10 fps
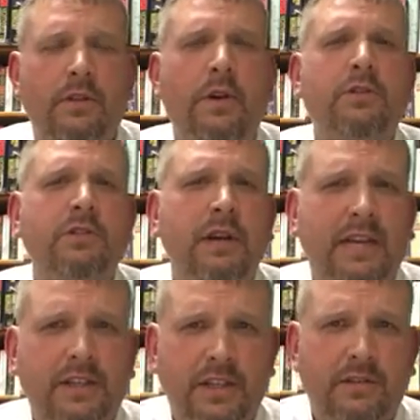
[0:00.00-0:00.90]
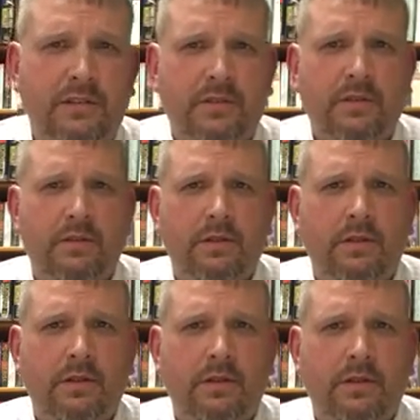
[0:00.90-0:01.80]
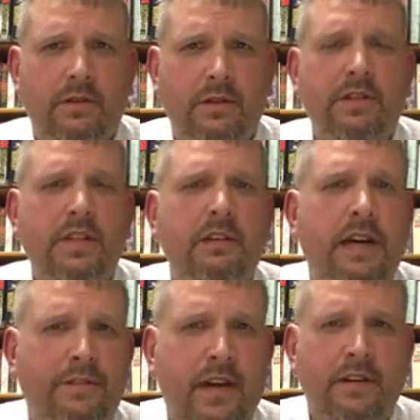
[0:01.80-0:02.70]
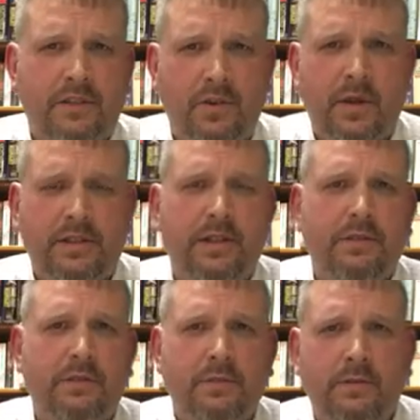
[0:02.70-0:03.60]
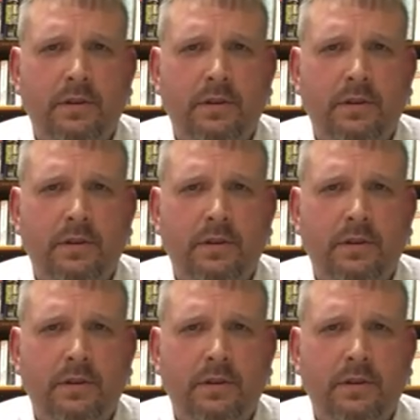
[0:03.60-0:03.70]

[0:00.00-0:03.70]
Those elections still have consequences.